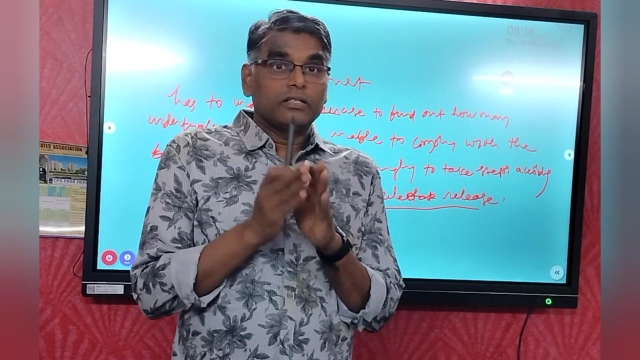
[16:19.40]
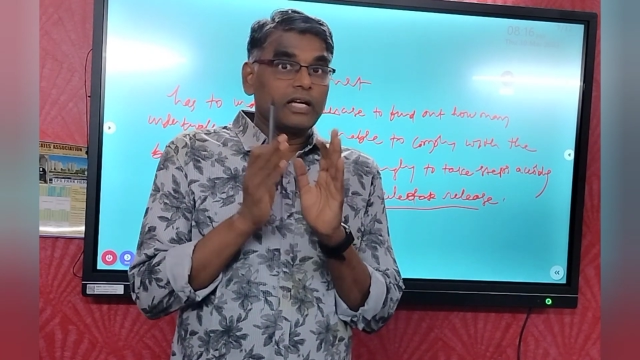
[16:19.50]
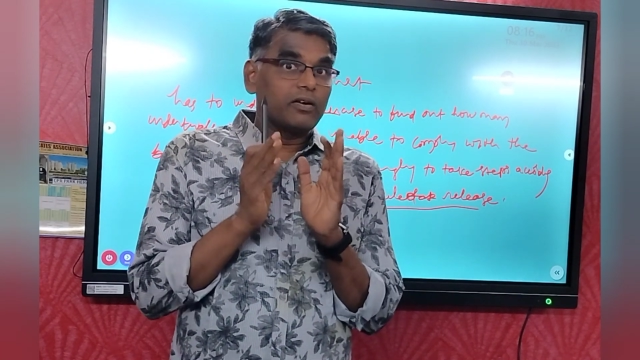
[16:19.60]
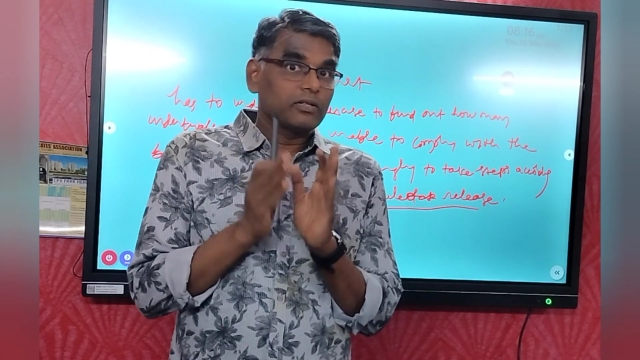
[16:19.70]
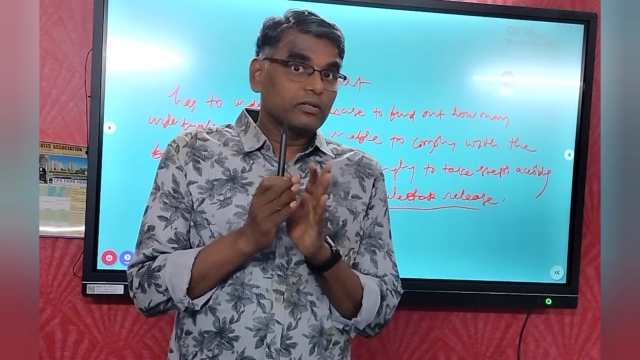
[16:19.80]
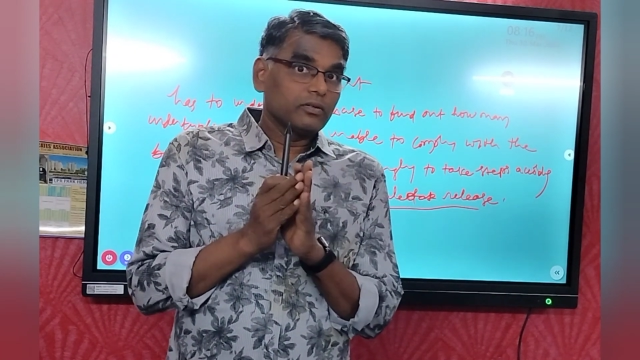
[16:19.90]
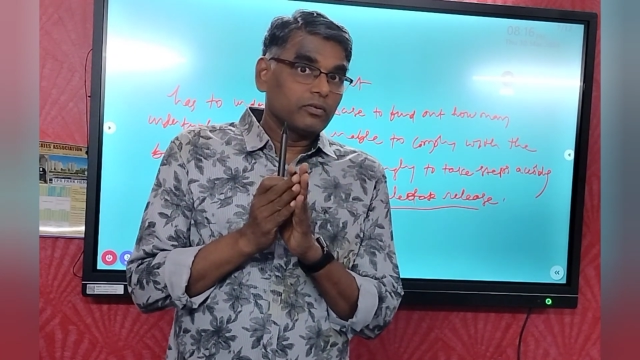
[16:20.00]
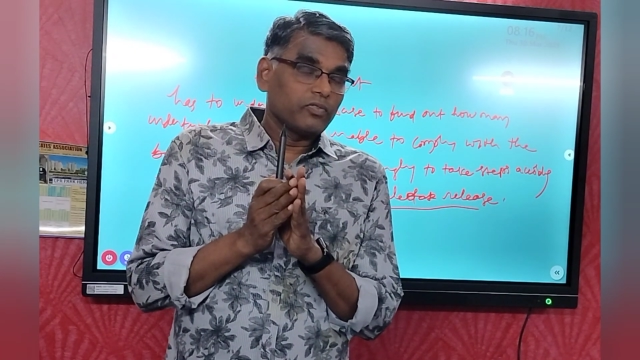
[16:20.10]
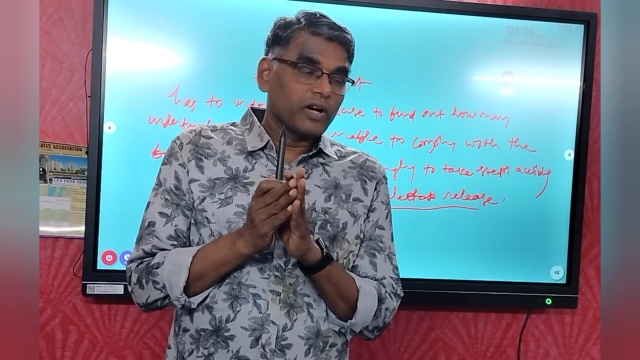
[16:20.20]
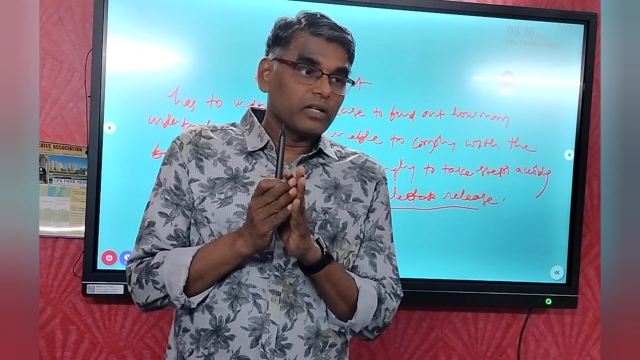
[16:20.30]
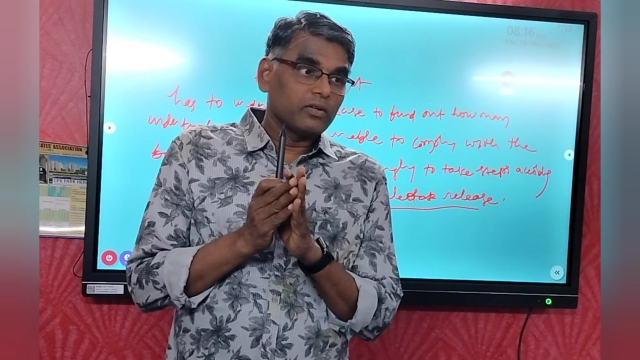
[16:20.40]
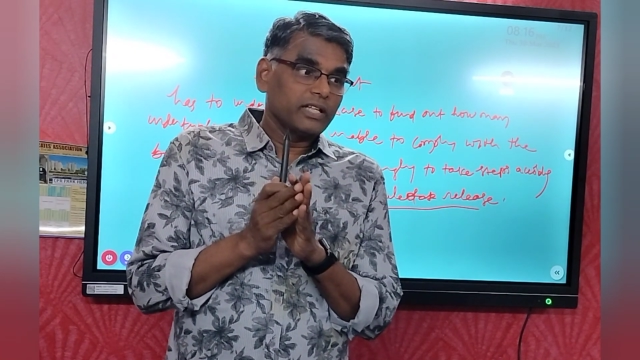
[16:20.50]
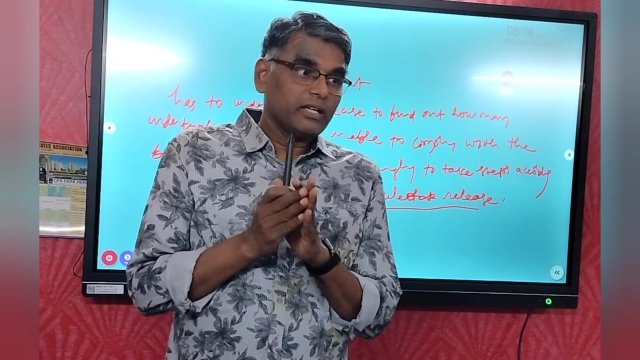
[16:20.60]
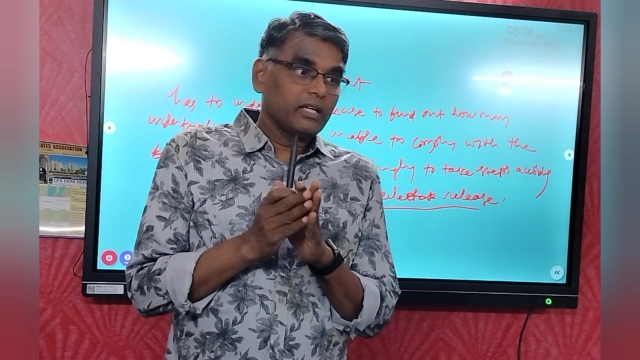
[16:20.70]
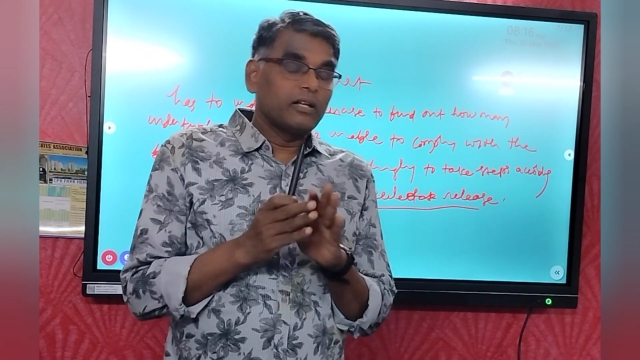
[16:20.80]
they have to follow
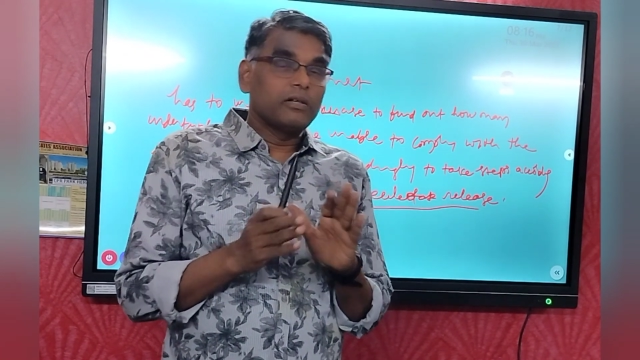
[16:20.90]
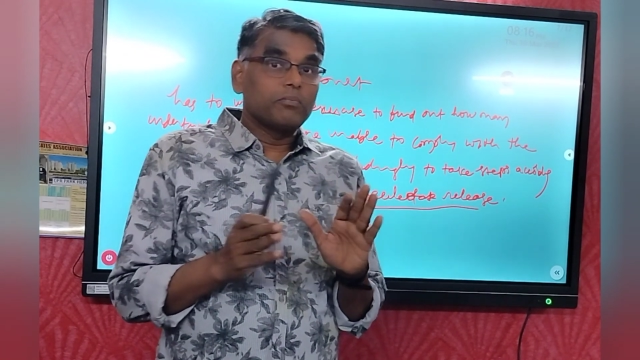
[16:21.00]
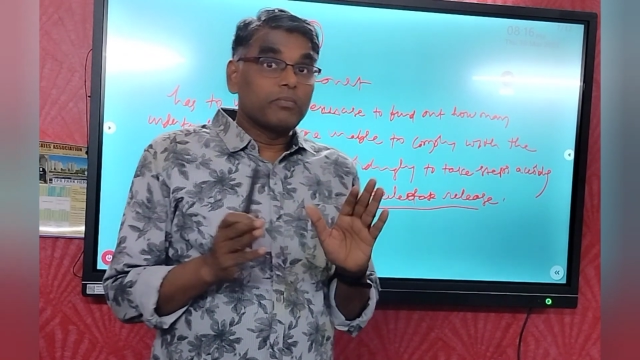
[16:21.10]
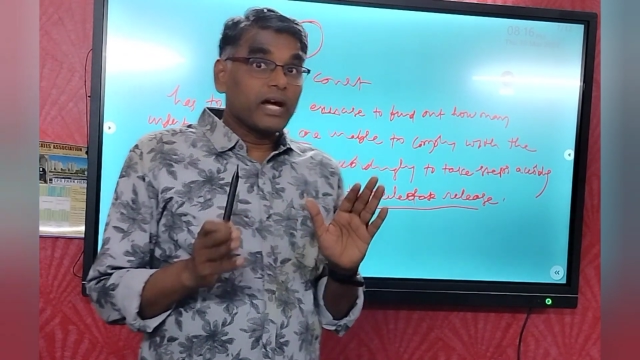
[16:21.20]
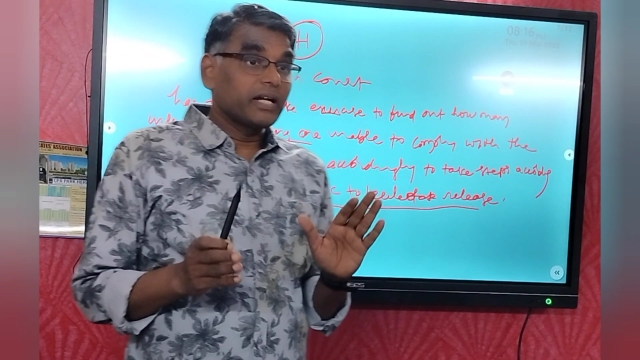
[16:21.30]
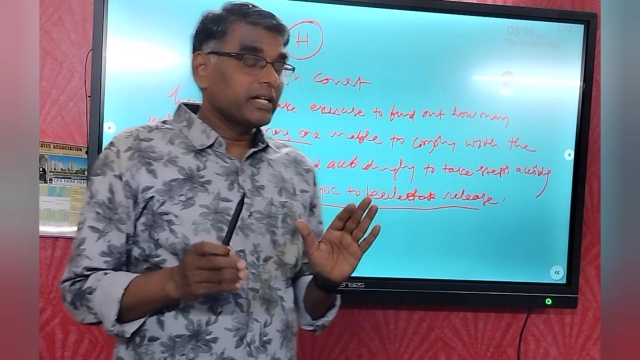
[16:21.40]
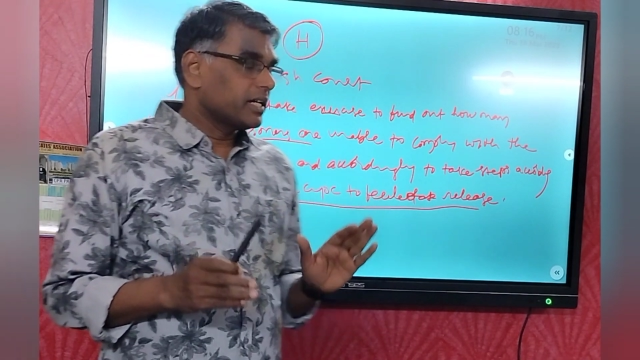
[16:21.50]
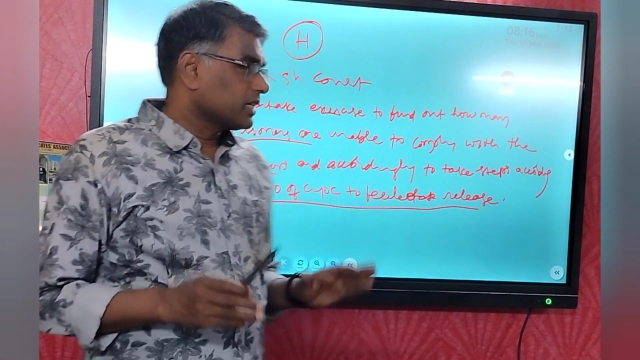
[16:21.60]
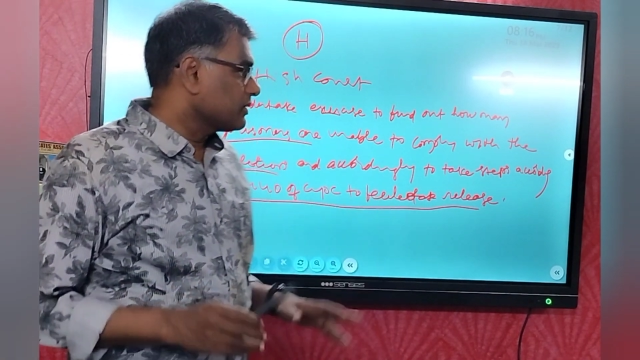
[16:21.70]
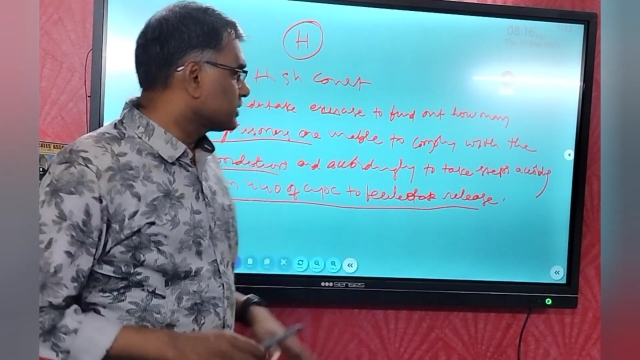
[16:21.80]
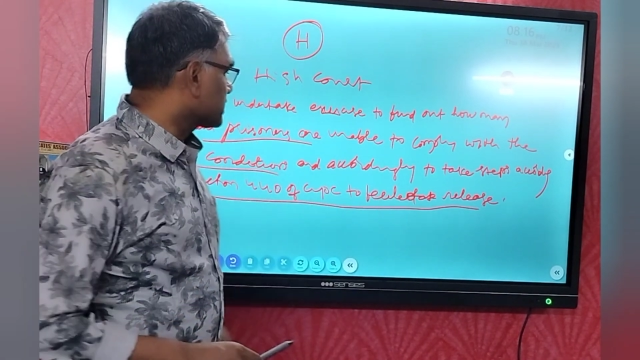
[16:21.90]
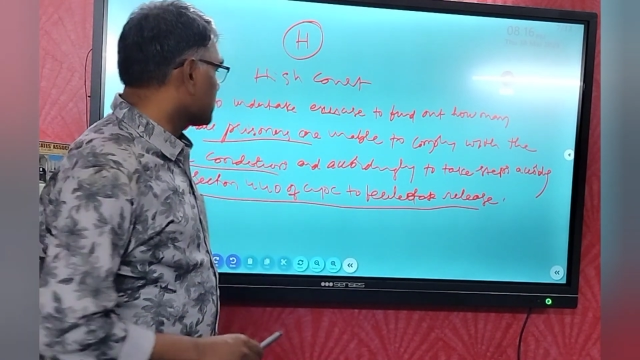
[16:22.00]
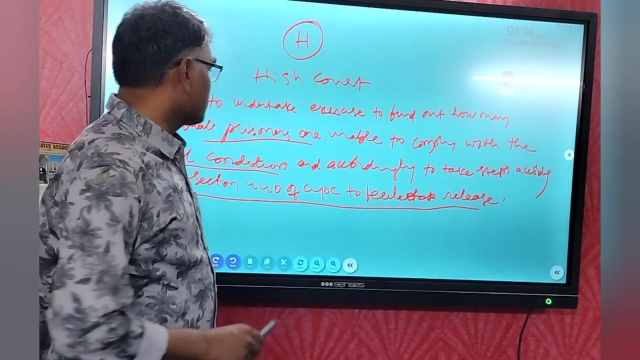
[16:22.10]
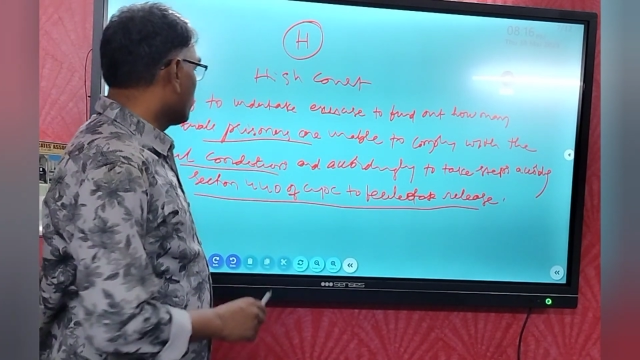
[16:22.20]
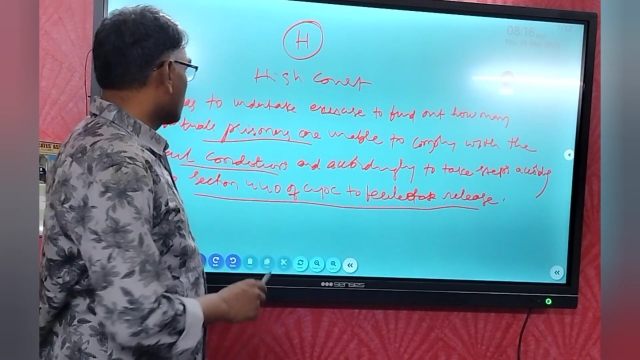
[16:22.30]
the mandate of
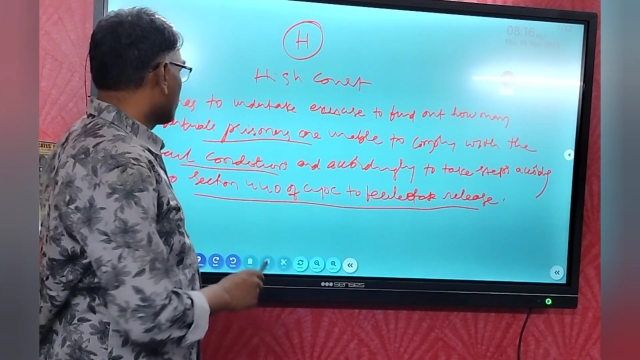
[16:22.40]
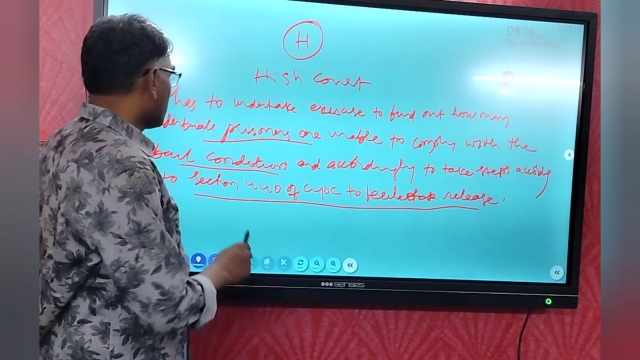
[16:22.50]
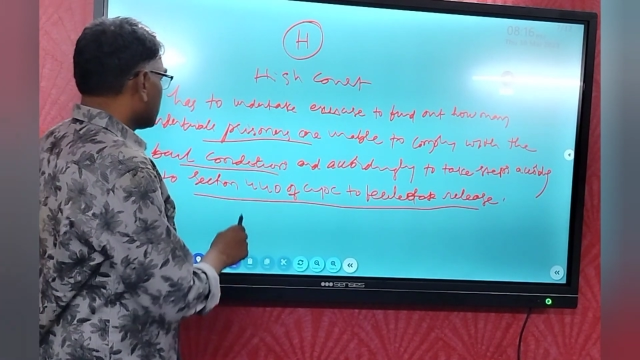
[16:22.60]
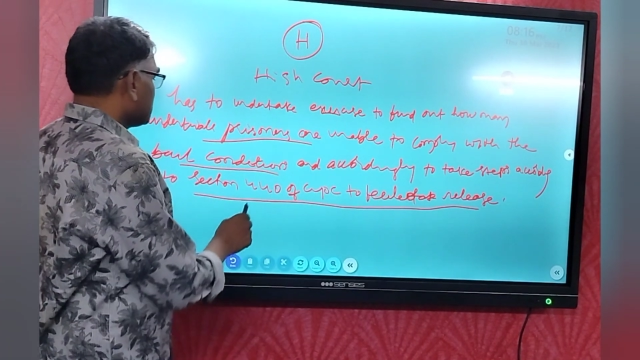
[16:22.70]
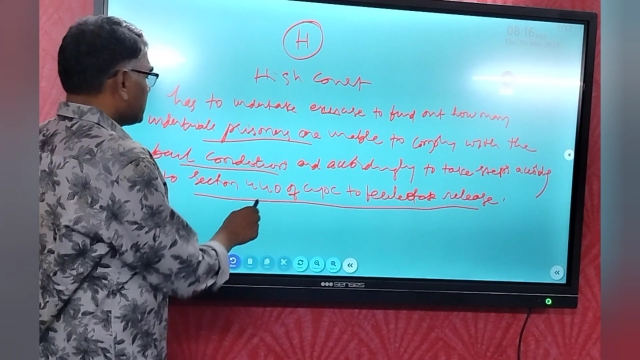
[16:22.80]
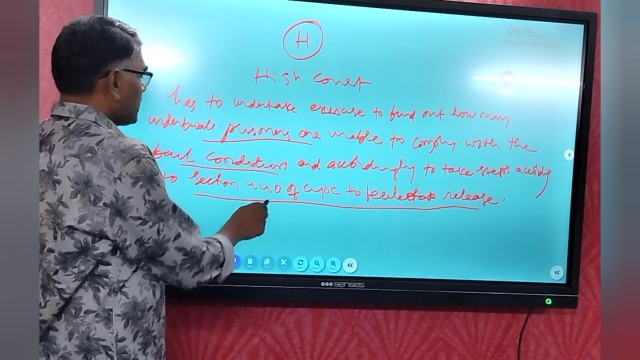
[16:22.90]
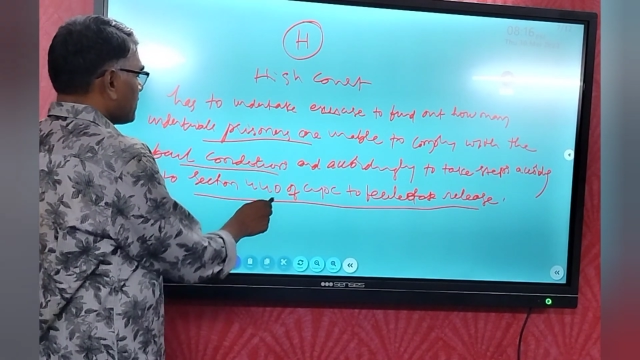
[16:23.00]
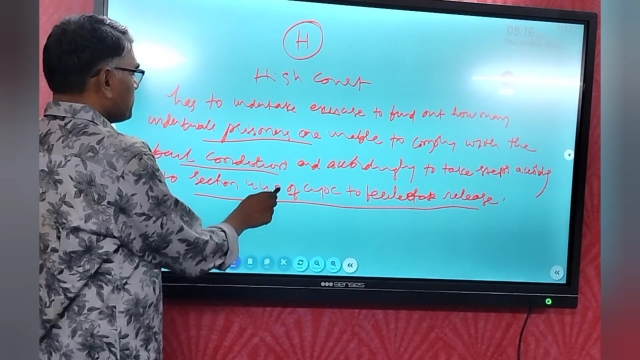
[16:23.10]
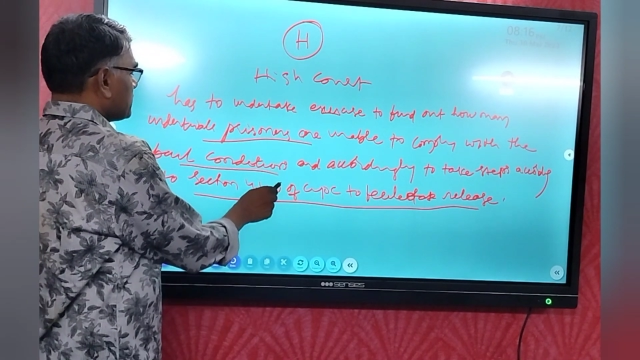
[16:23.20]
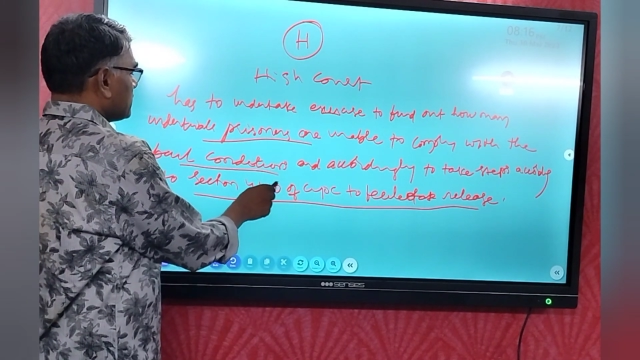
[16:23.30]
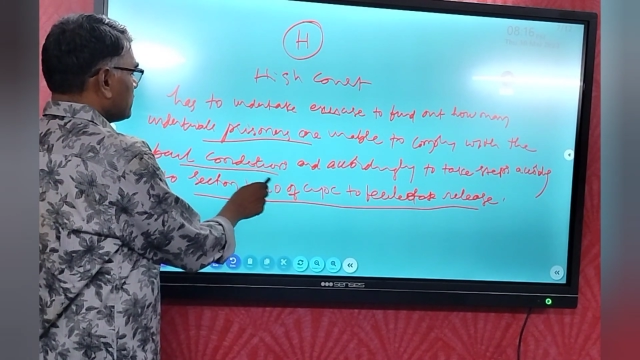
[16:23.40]
section 440 CRPC.